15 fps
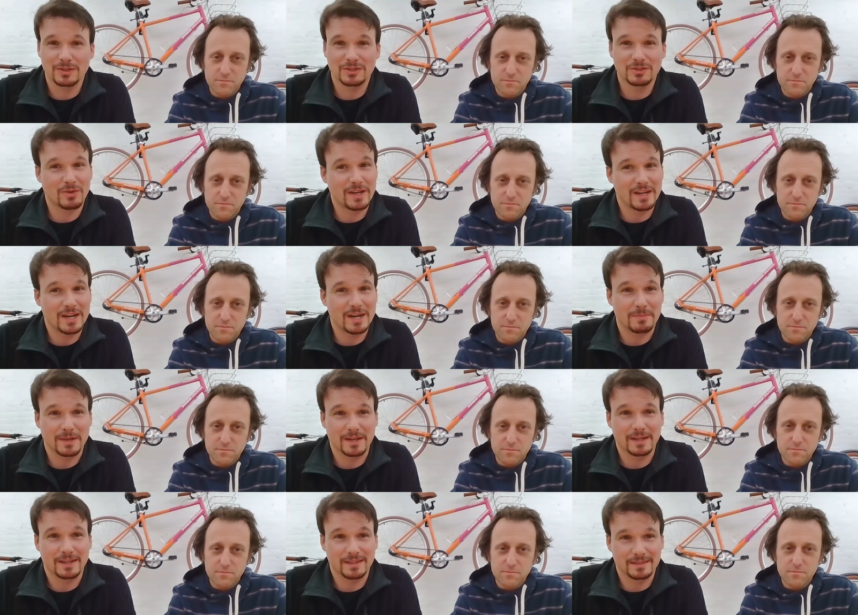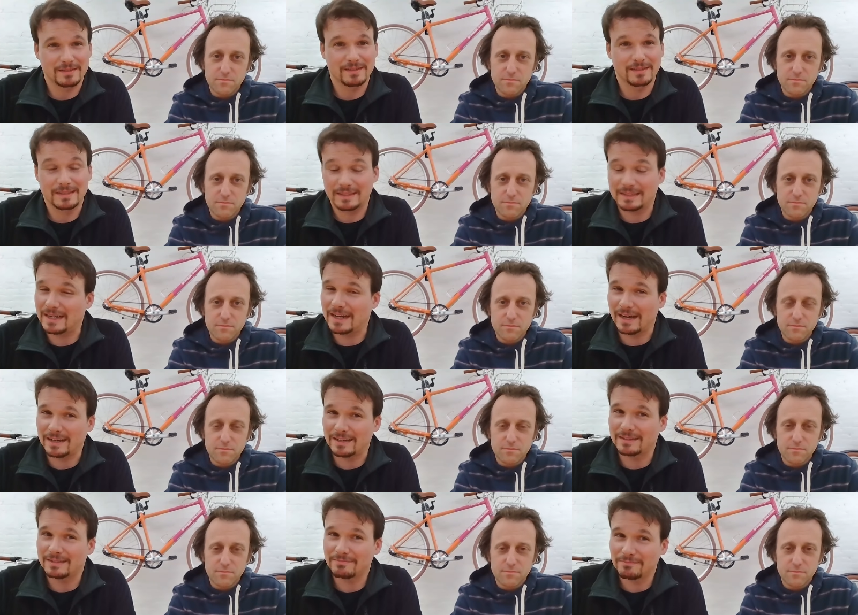Speaker 1: straight up, and I
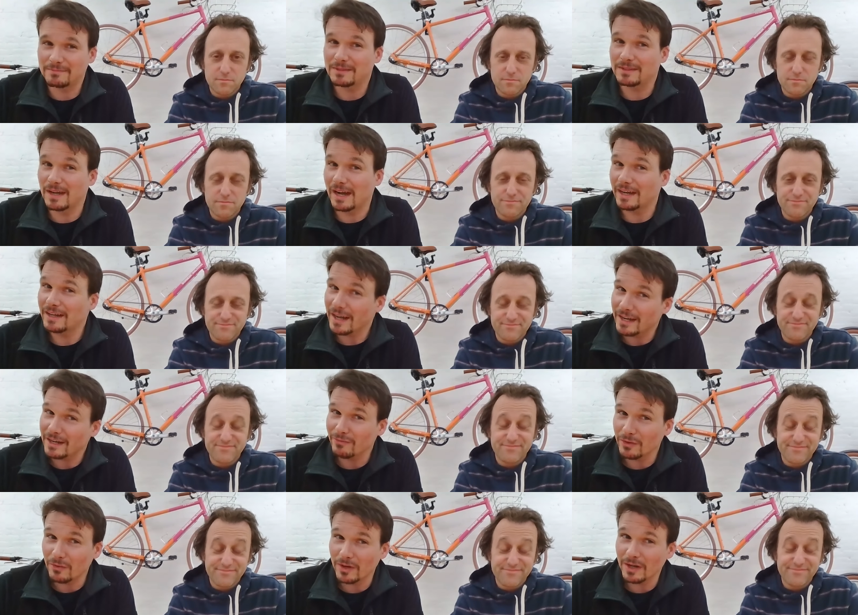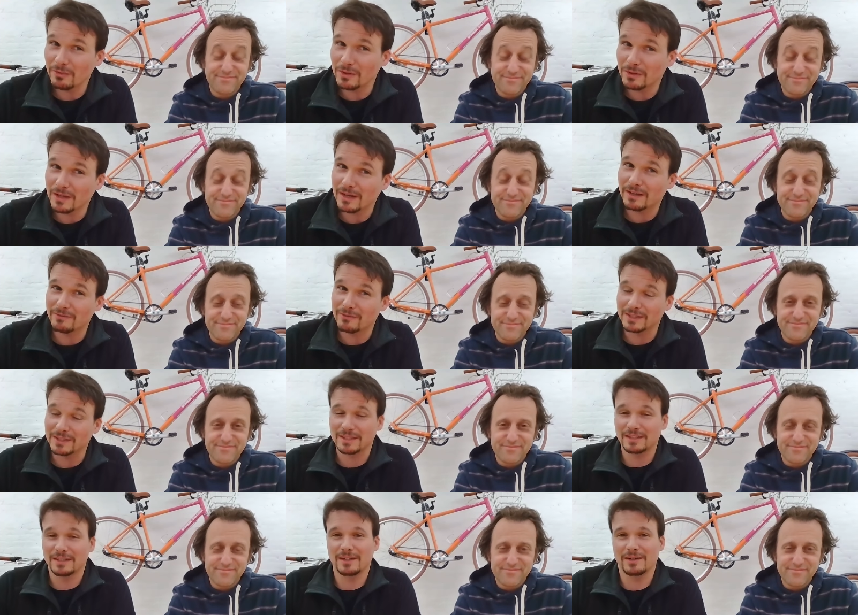kind of agree with
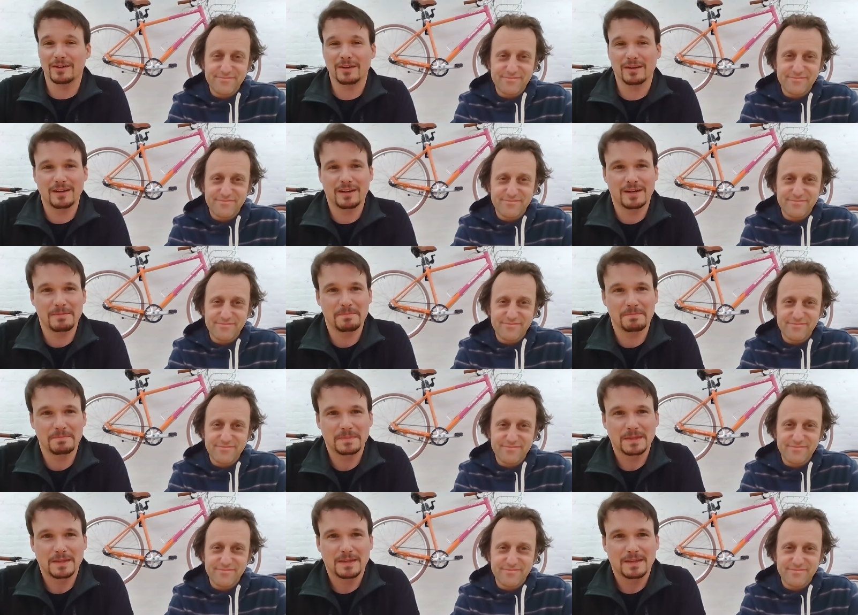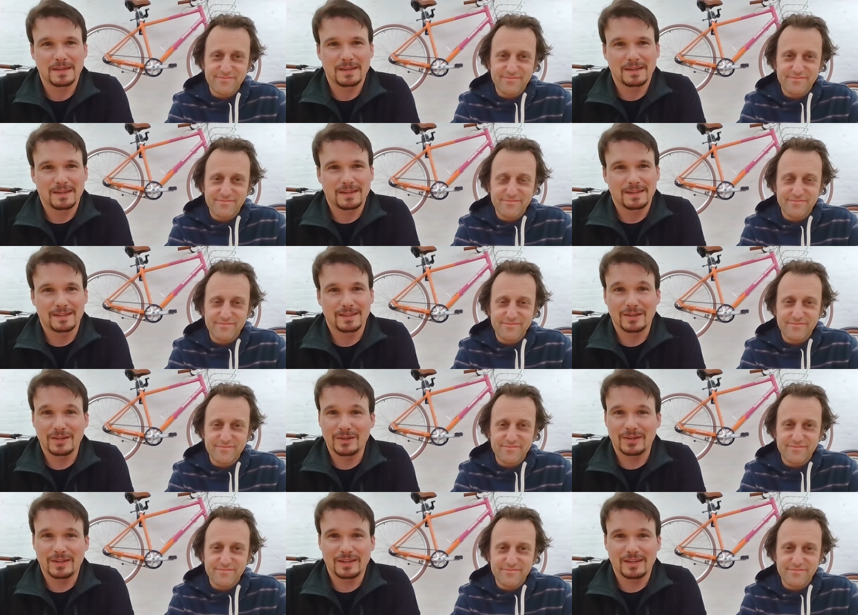Vincent here. You
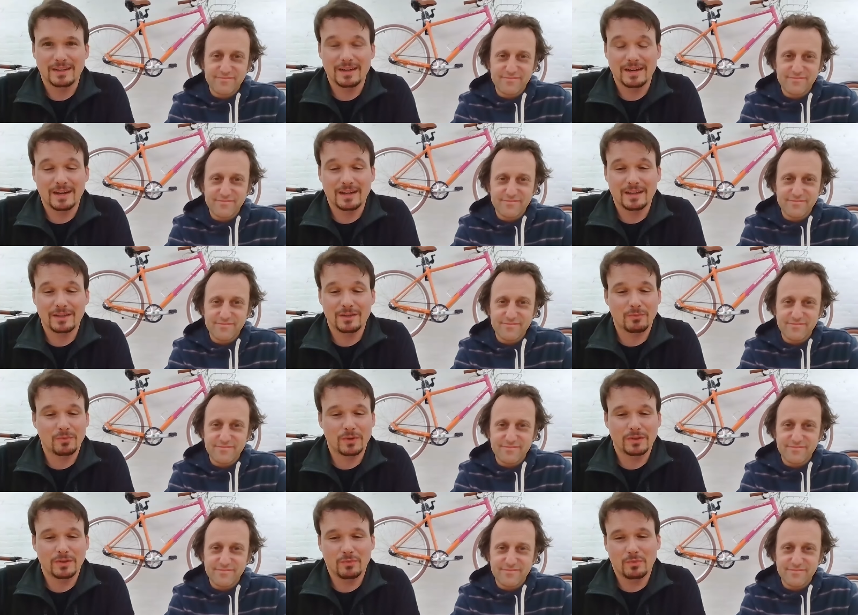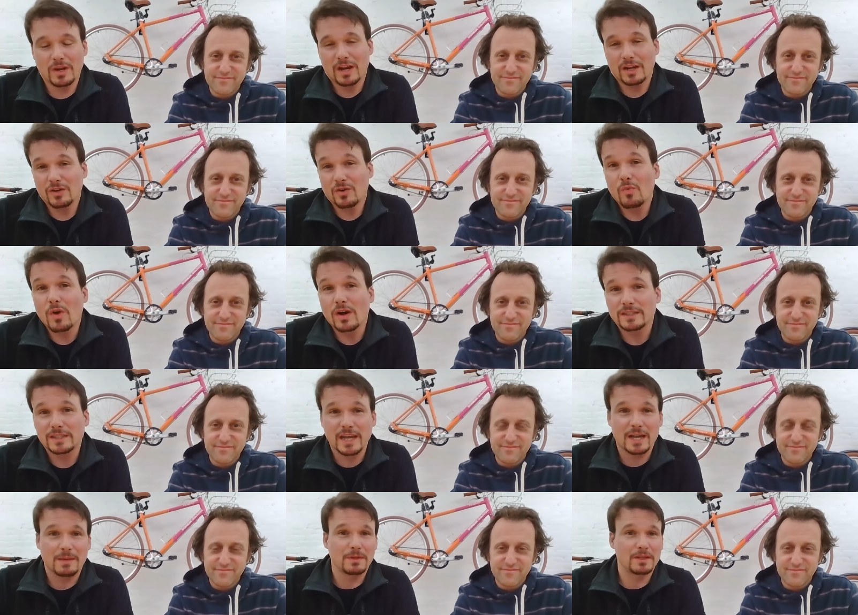know, what I don't want to
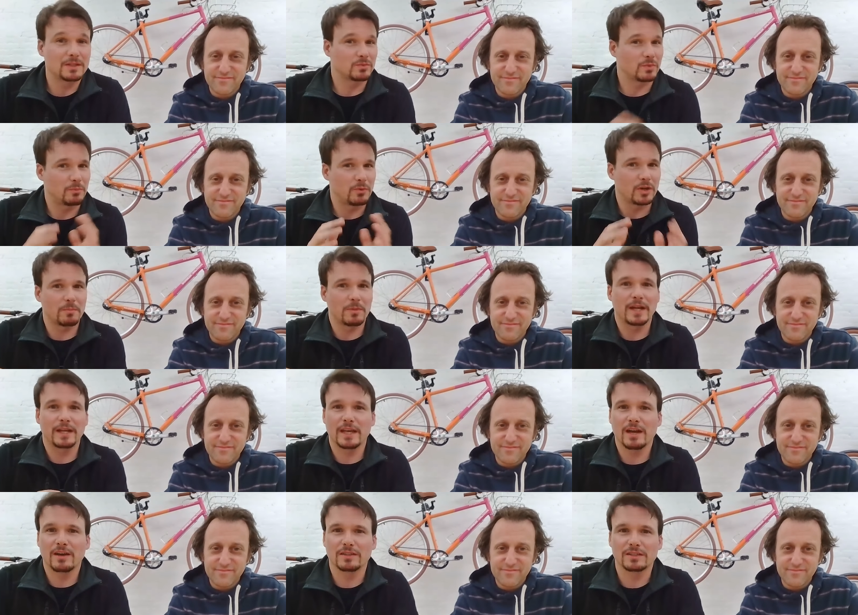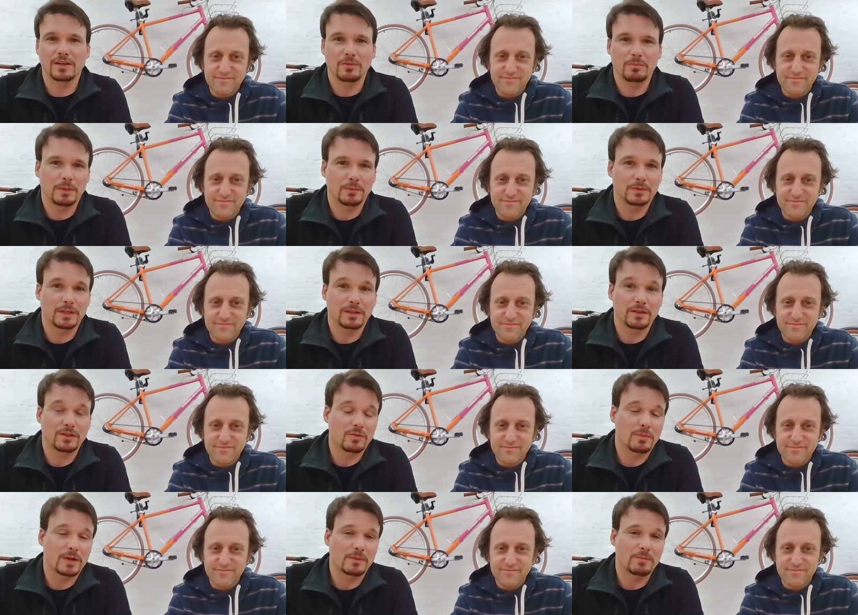happen is we put a bike out and tell people they can
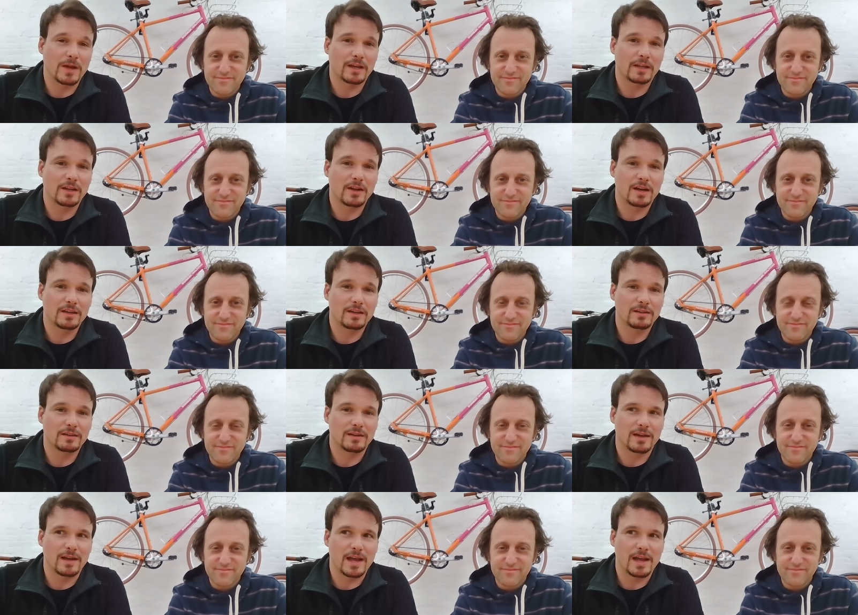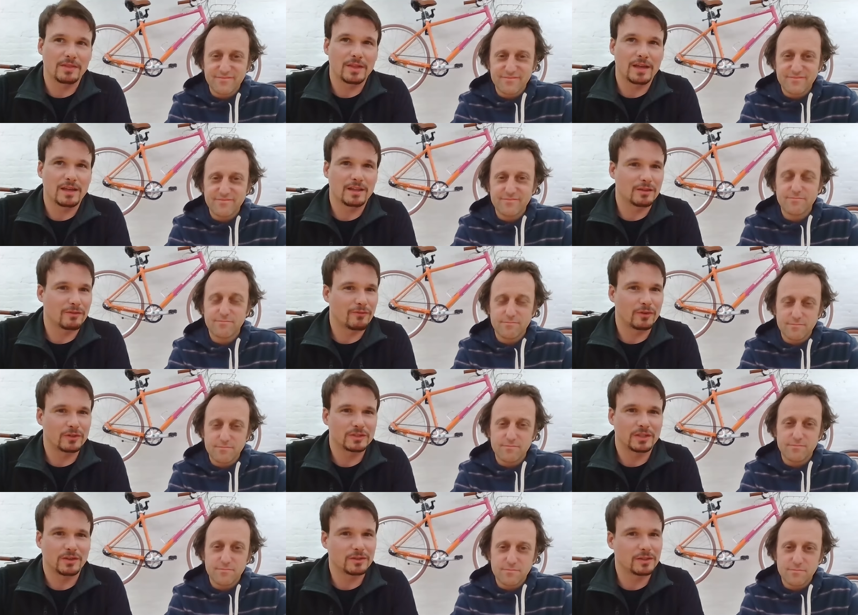go bikepacking on it, and then the
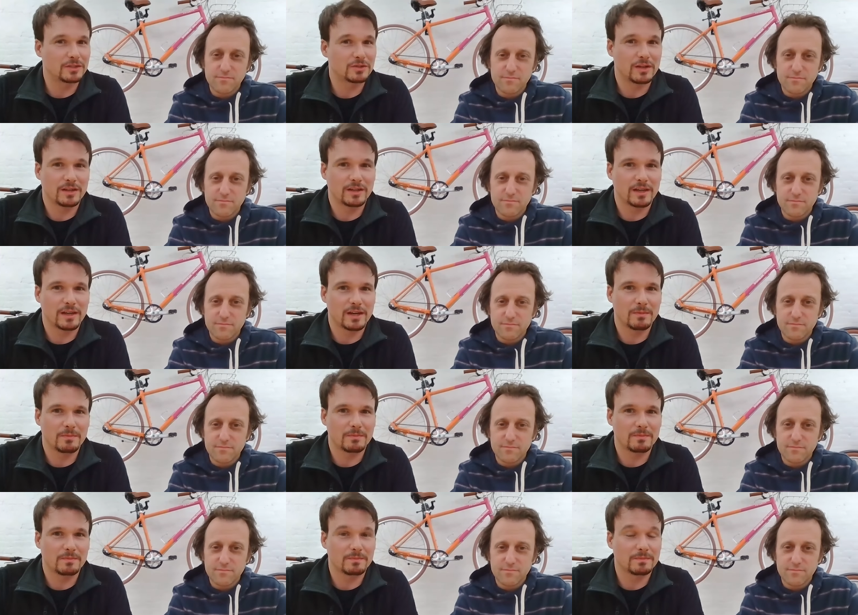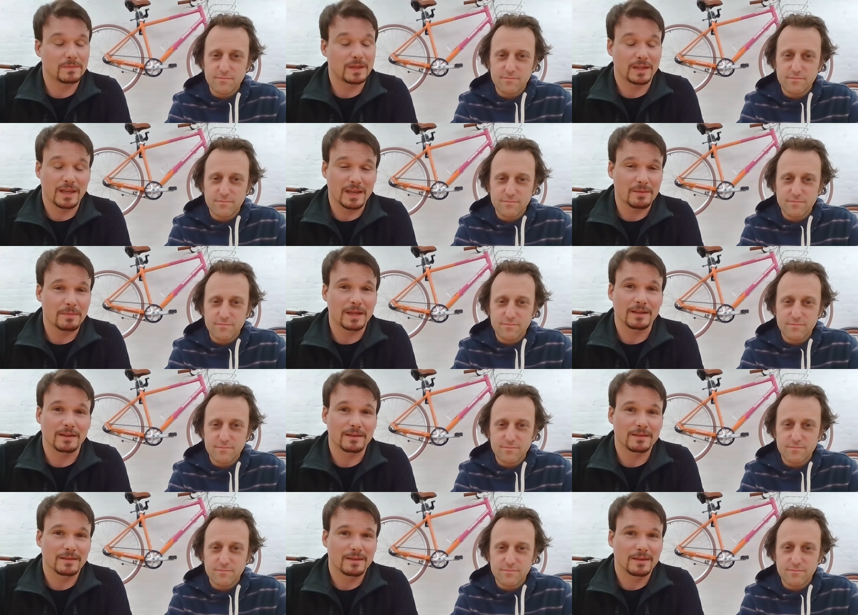first hill they try to get up, they can't make it.